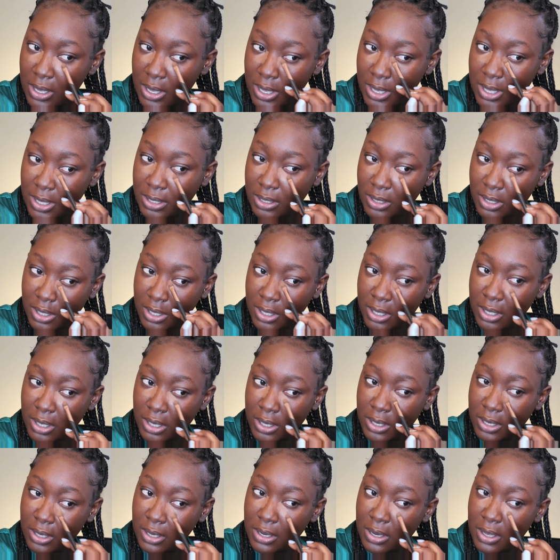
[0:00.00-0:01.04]
And
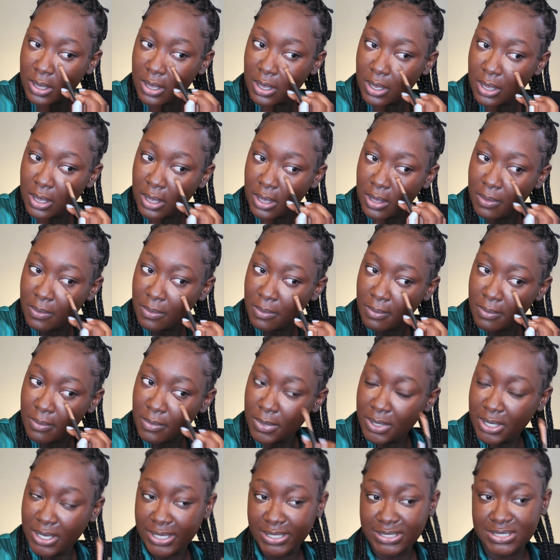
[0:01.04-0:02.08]
then
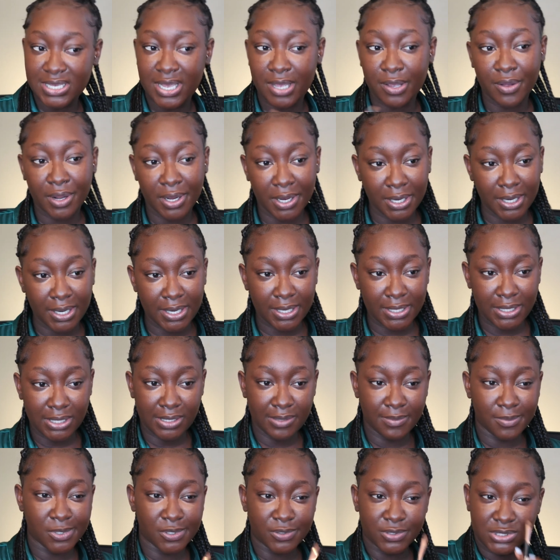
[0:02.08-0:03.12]
later I got another
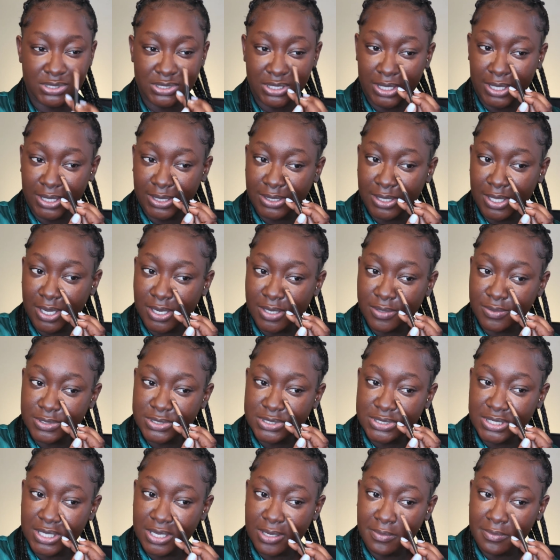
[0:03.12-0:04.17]
email saying that they'll
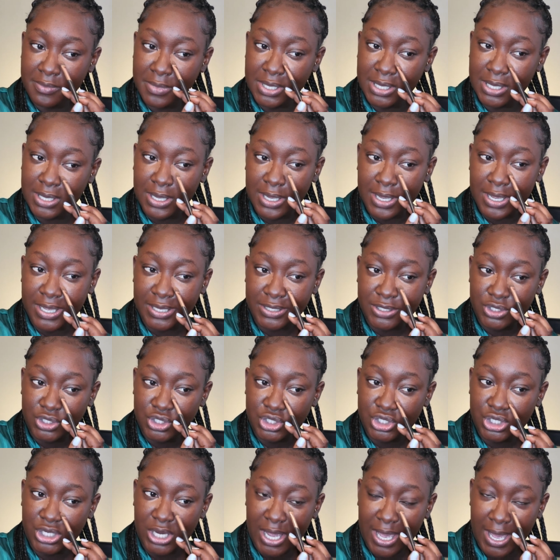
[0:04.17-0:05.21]
send me a
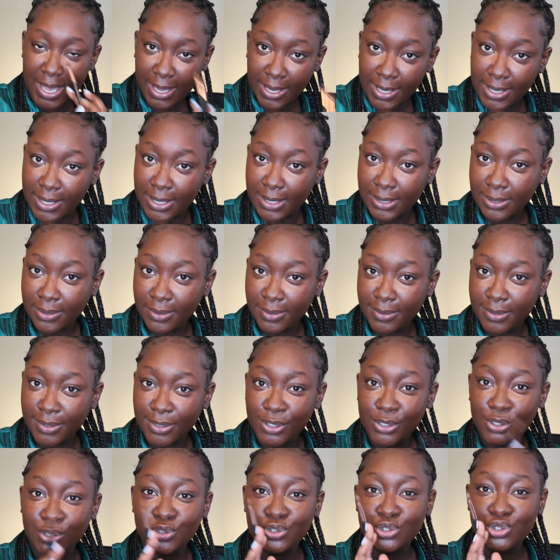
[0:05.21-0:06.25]
check
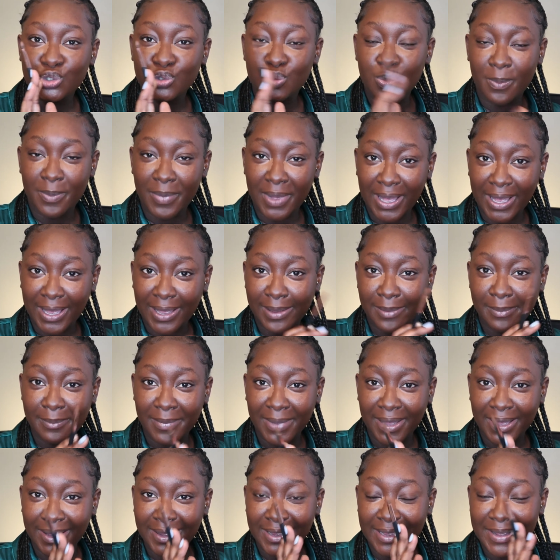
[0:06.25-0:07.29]
to buy
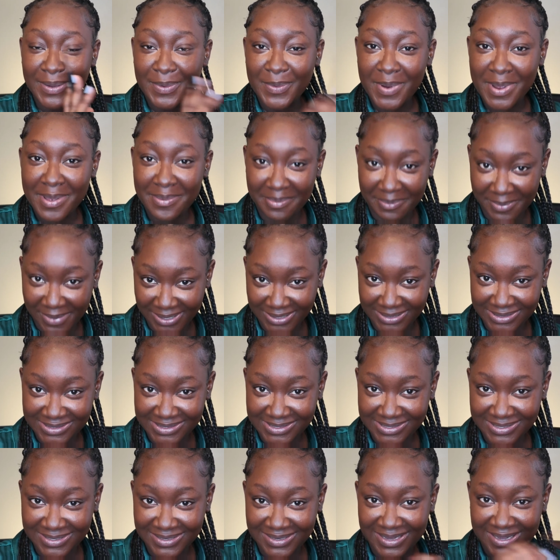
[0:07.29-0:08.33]
my
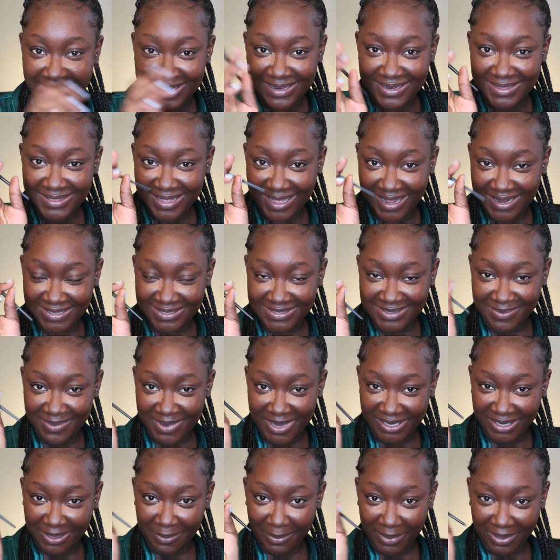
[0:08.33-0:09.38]
equipment. That is
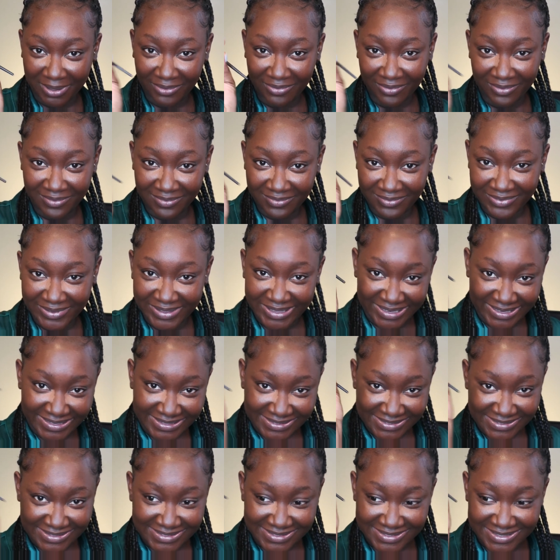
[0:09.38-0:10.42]
where the bell
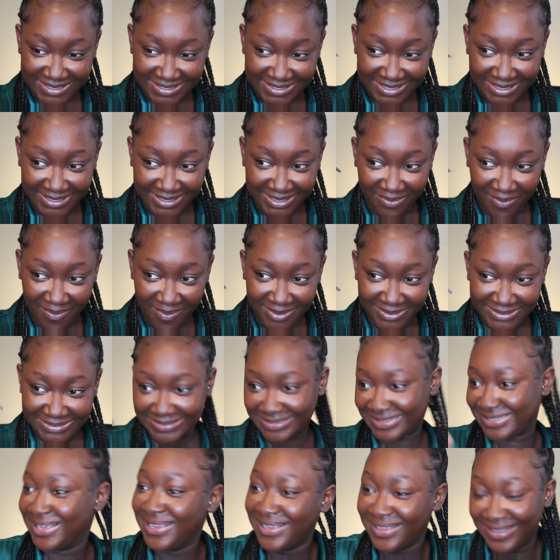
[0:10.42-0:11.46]
is, the
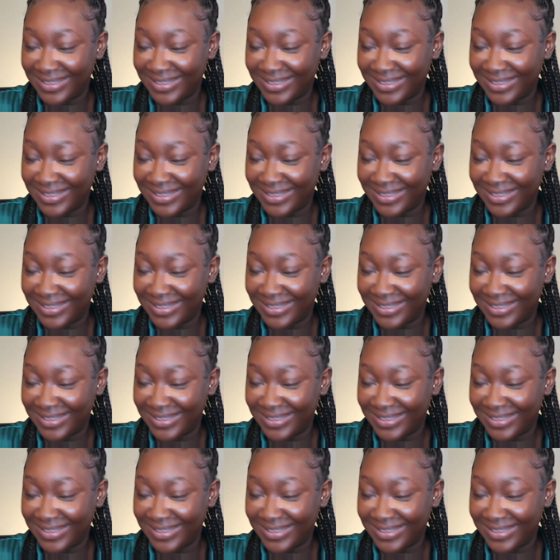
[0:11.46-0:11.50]
ding-dongs.